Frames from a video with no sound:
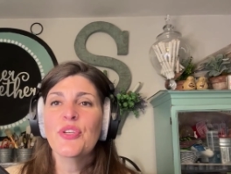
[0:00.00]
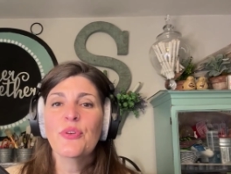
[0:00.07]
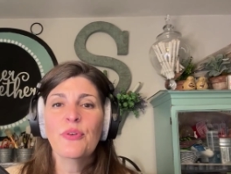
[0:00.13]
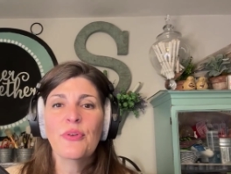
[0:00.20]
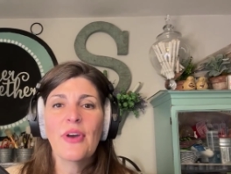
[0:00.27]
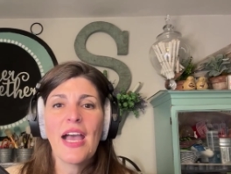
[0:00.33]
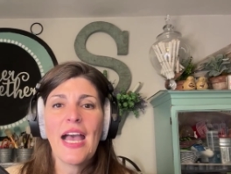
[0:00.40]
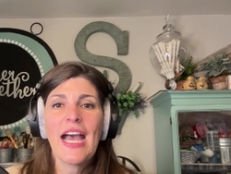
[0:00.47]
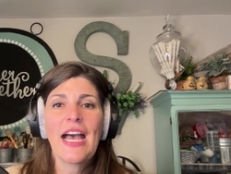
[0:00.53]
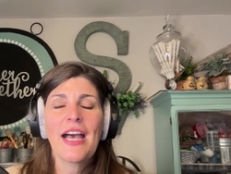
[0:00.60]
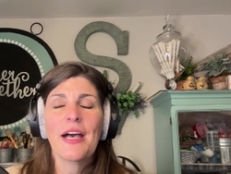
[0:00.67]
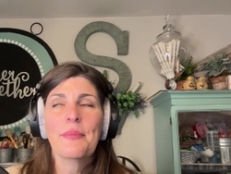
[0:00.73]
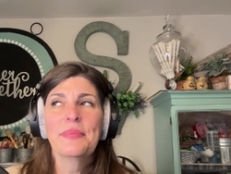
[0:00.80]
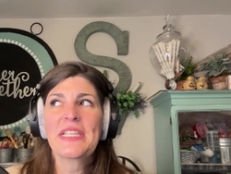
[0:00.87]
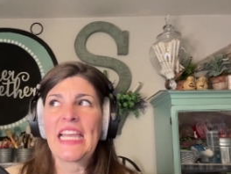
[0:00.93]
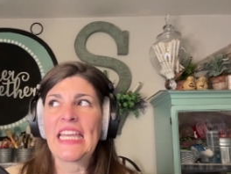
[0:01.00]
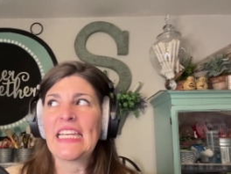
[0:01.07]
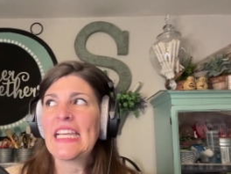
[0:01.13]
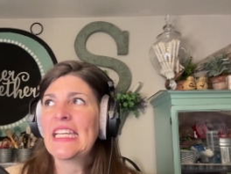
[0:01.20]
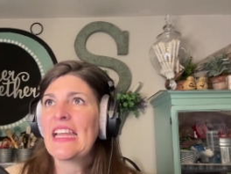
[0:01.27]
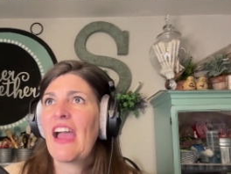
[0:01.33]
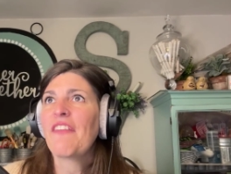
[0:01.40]
Do you
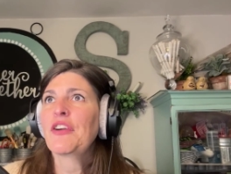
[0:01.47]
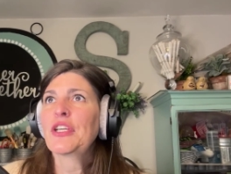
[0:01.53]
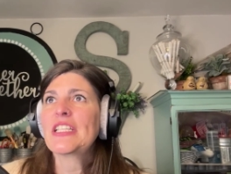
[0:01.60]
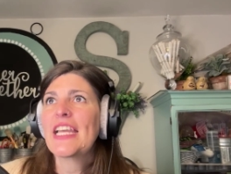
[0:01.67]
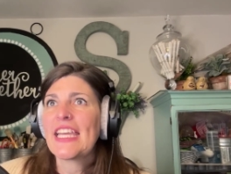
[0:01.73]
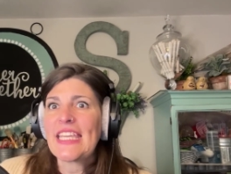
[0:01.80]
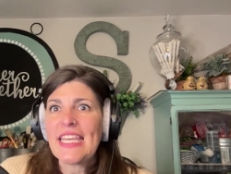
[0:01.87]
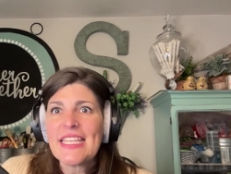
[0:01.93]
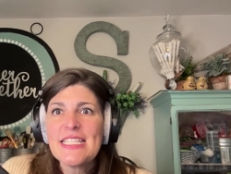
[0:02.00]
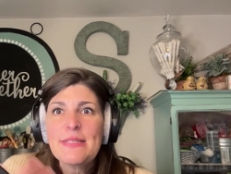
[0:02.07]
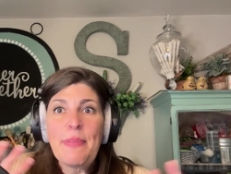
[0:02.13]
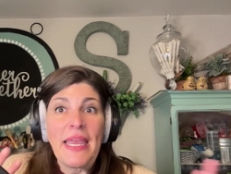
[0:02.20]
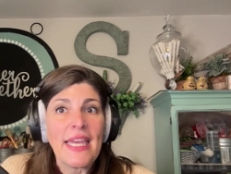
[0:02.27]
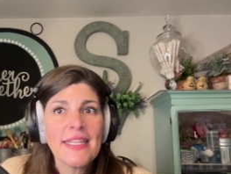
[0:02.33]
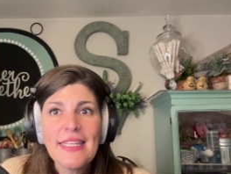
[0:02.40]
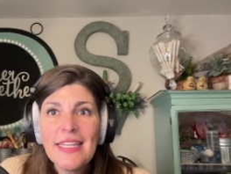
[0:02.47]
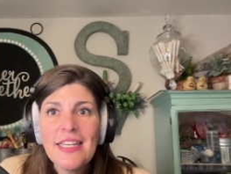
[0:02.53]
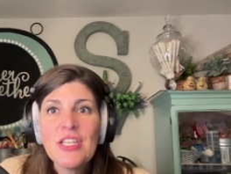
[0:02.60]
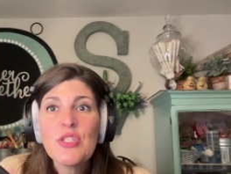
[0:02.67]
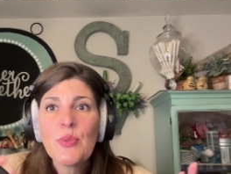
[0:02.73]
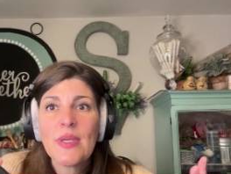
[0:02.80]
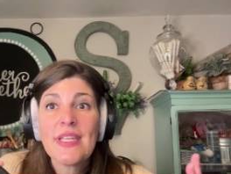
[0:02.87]
plan on ever like
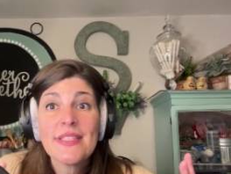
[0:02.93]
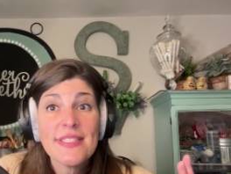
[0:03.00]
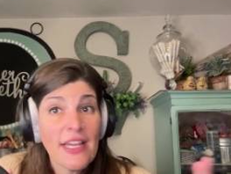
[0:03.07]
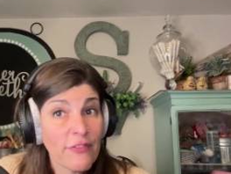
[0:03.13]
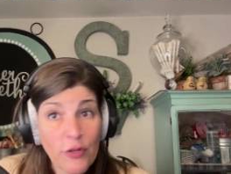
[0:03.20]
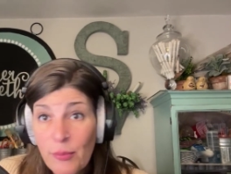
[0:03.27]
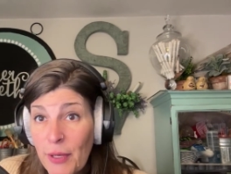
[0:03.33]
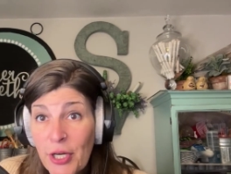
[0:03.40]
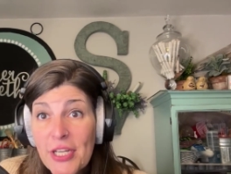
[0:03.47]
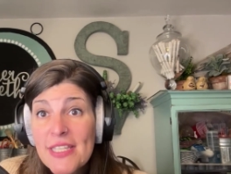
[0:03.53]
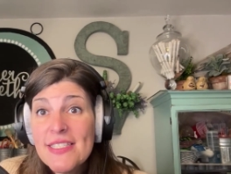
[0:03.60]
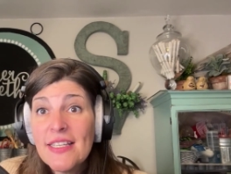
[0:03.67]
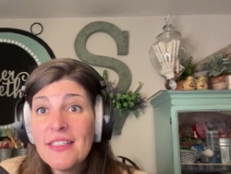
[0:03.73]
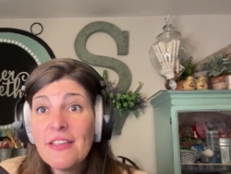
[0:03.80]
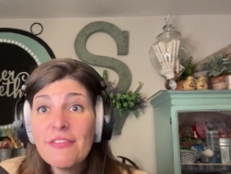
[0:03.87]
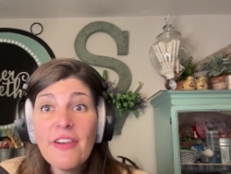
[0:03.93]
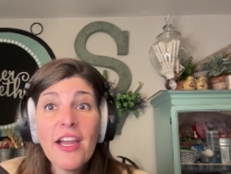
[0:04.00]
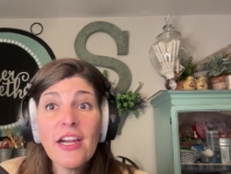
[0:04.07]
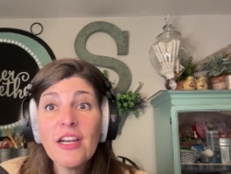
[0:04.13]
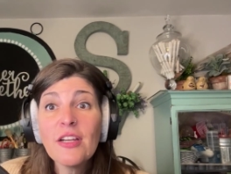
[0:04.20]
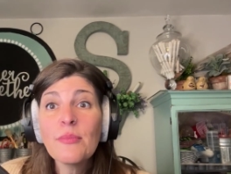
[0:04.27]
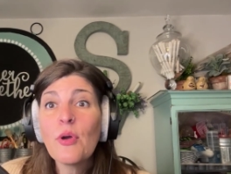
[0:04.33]
expanding and doing several markets on the
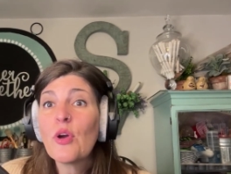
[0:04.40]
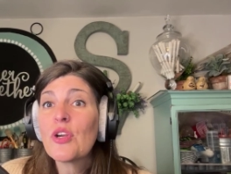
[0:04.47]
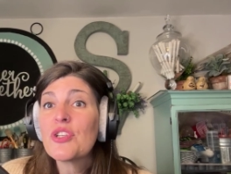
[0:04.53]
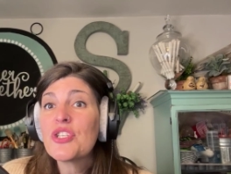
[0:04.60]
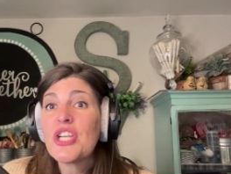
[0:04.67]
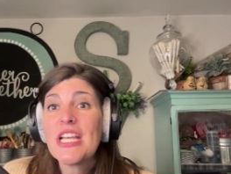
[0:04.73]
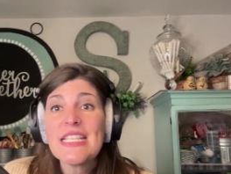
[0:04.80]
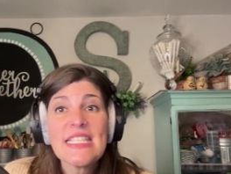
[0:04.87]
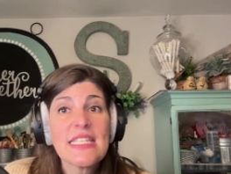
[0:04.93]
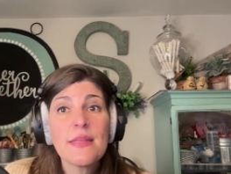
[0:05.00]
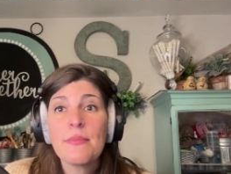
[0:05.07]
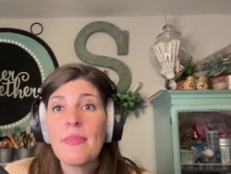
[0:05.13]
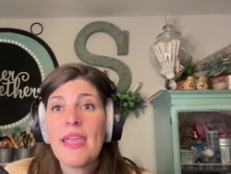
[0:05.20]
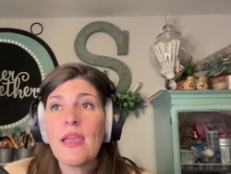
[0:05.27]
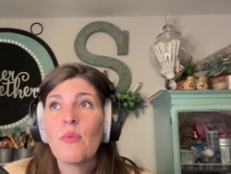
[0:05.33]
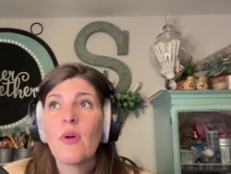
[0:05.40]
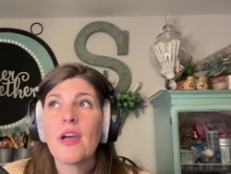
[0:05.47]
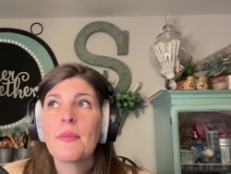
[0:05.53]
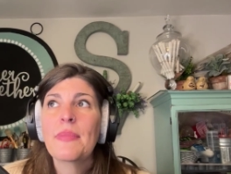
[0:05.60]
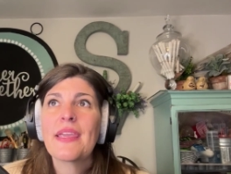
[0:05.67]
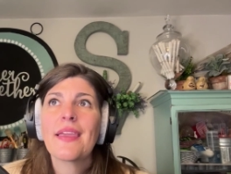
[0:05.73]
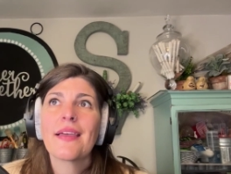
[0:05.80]
farm or just the May
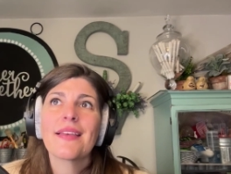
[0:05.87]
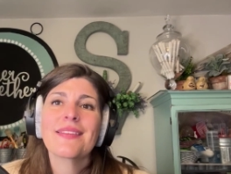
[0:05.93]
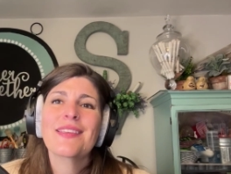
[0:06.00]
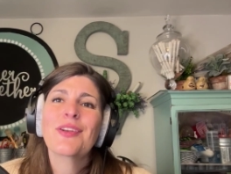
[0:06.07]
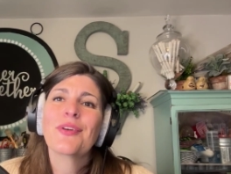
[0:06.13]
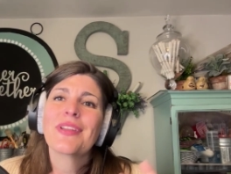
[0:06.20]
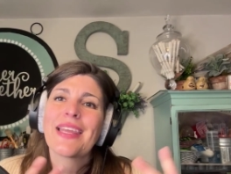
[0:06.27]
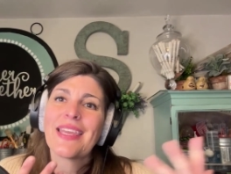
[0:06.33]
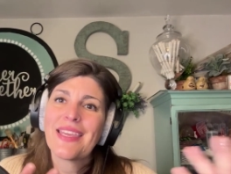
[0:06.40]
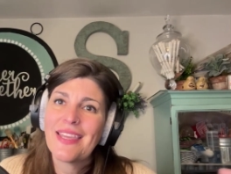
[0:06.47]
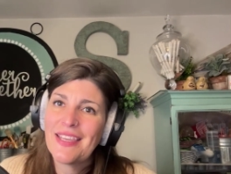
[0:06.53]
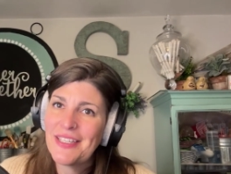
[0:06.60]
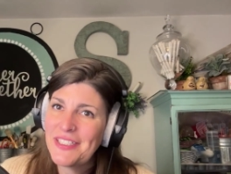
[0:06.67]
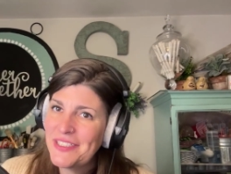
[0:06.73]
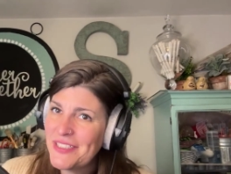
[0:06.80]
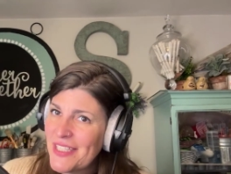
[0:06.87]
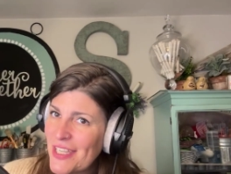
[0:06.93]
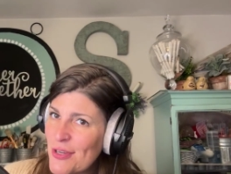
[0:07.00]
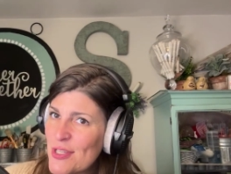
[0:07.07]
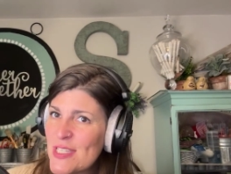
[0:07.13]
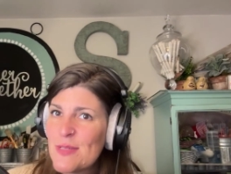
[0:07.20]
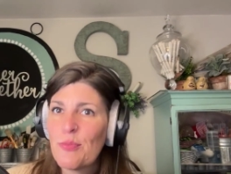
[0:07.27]
one? Because, like
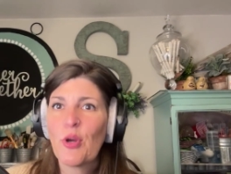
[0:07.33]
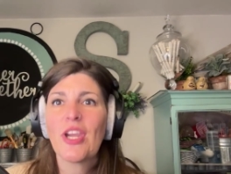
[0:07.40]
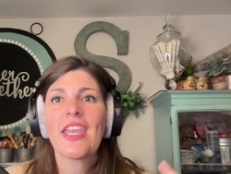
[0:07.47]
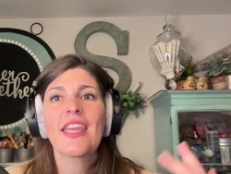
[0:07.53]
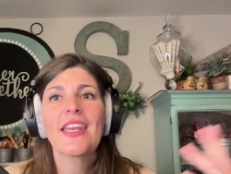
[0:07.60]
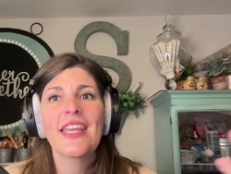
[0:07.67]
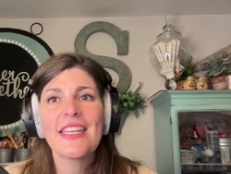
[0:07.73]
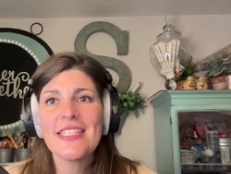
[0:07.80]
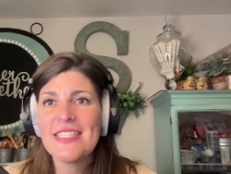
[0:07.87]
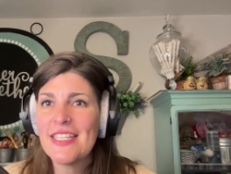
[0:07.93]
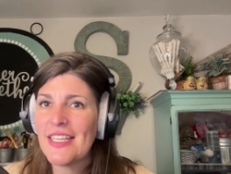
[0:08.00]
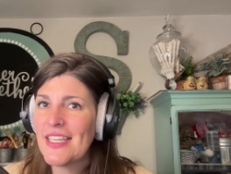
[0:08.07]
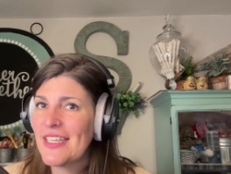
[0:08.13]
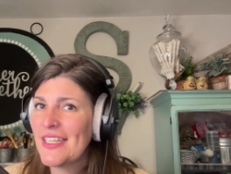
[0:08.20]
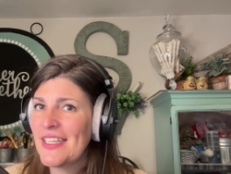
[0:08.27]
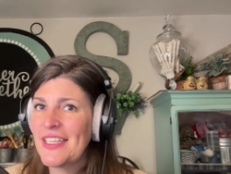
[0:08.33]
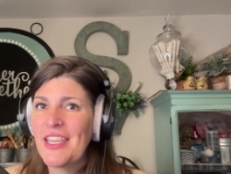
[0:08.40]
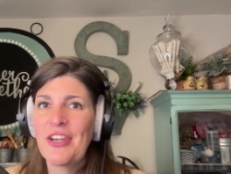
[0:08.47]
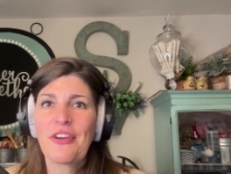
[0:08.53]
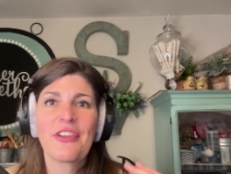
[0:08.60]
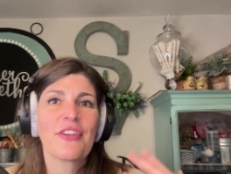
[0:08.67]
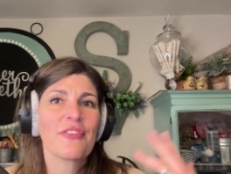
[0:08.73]
you're springing
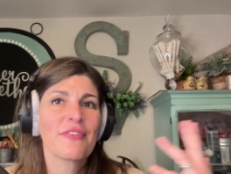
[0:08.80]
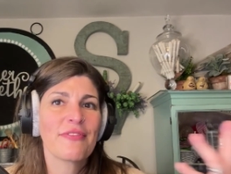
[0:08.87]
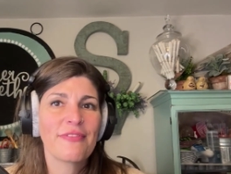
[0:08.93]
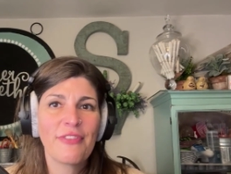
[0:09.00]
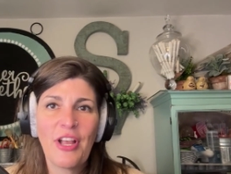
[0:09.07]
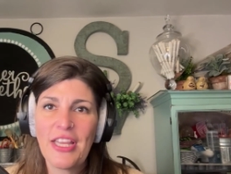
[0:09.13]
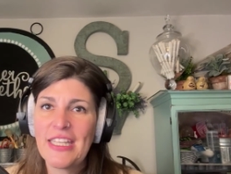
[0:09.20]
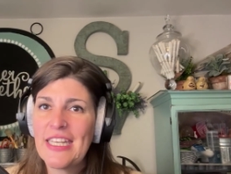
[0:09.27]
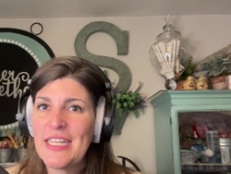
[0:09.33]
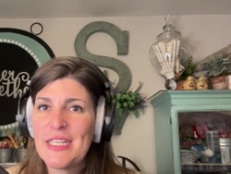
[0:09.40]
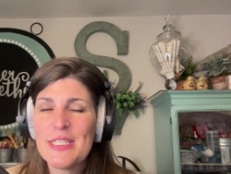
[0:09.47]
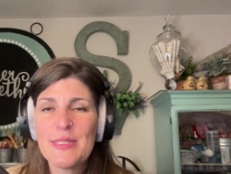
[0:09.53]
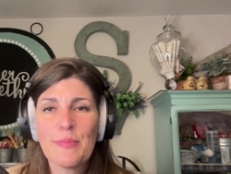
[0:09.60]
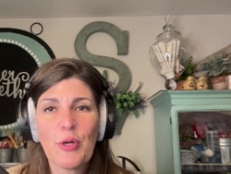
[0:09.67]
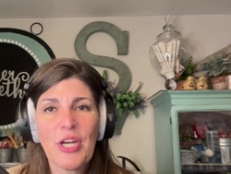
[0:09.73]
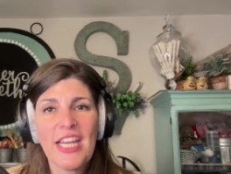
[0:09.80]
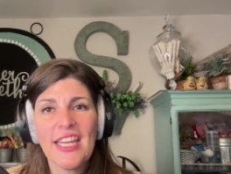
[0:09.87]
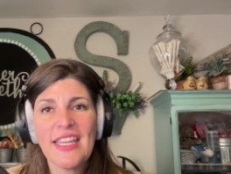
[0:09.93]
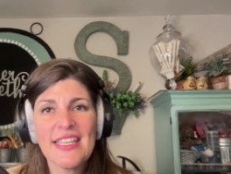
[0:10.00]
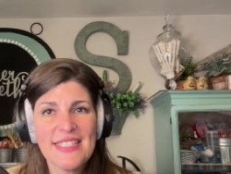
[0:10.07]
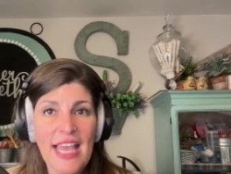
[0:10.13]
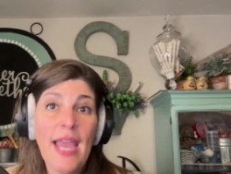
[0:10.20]
into, you're falling into
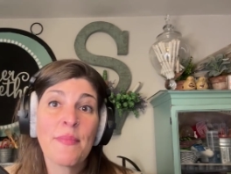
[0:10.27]
spring.